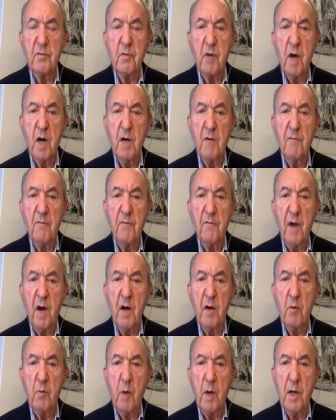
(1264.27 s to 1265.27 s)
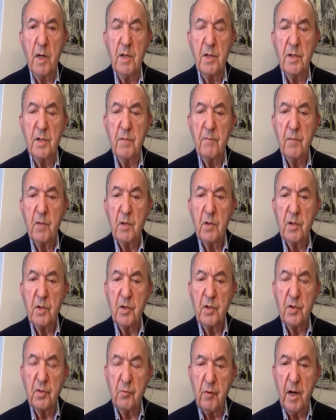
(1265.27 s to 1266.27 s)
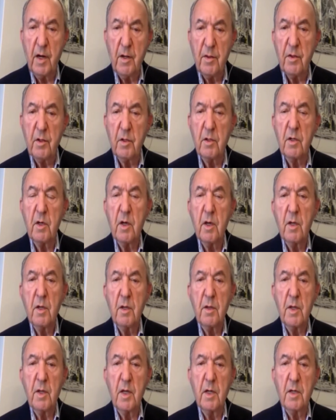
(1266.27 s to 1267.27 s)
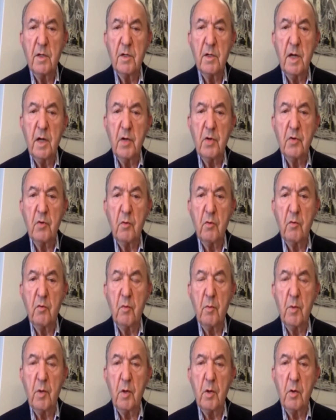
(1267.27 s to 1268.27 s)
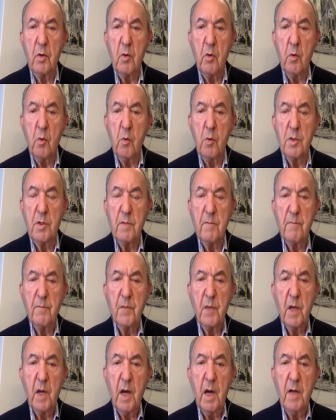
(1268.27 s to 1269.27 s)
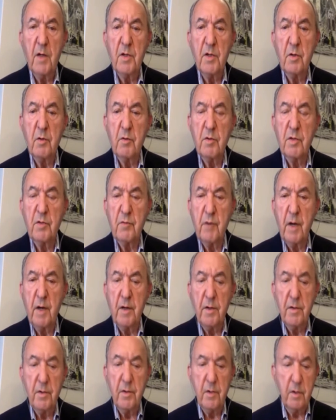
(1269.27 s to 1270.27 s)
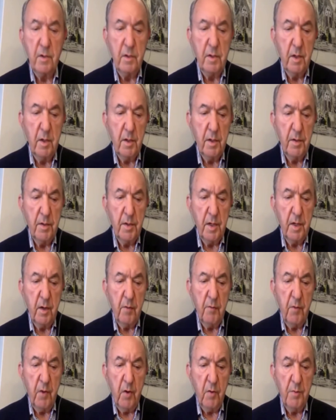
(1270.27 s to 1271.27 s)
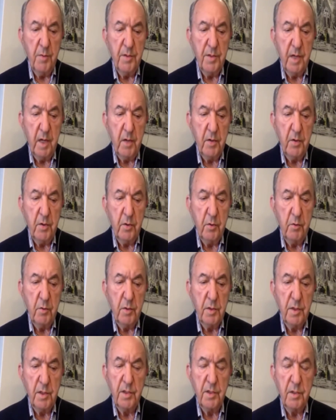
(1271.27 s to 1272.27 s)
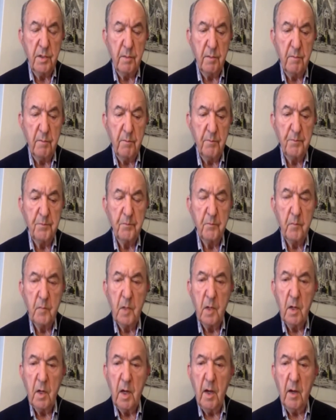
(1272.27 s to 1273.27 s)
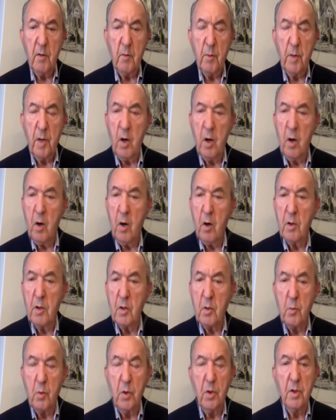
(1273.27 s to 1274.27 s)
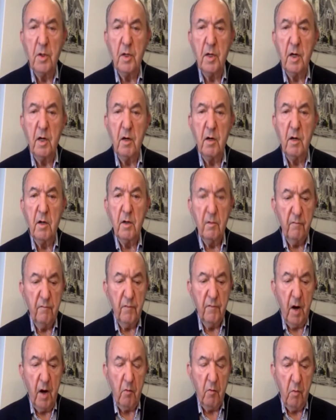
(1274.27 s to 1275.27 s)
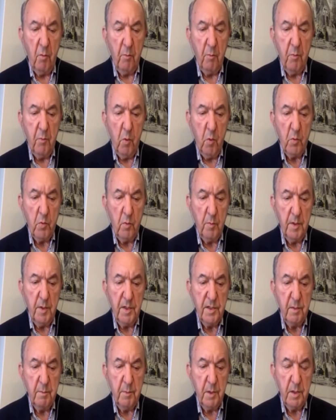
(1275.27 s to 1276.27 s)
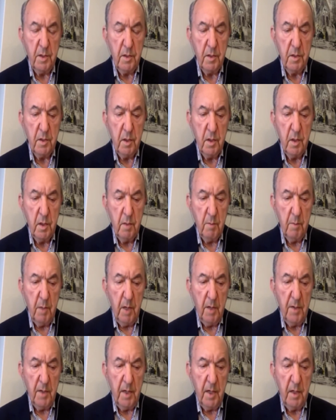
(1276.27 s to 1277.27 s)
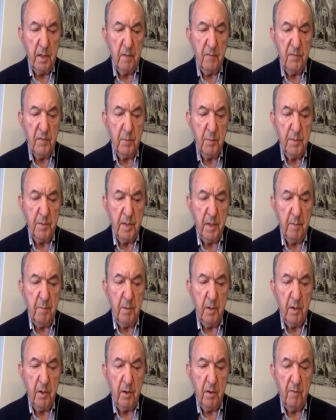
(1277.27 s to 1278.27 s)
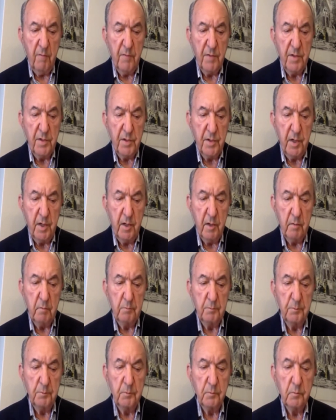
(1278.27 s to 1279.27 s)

to try and find ways to strengthen the International Criminal Court and to strengthen the Rome Statute system. And we're hard at work, and our final report will be submitted by the end of September of this year.